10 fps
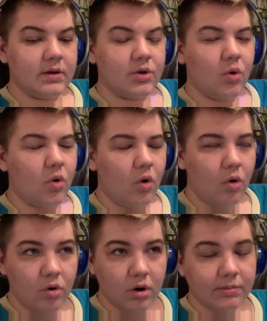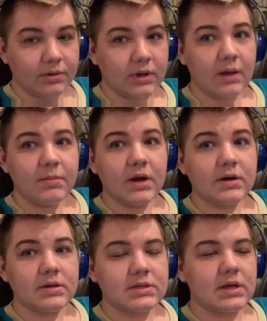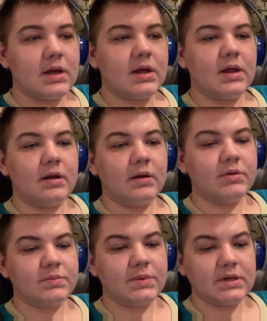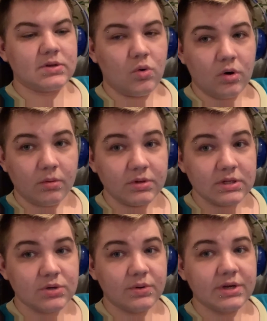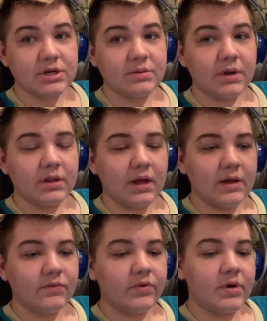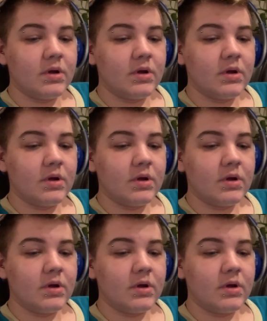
horrible nightmares, and it was because of a horrible situation in my life,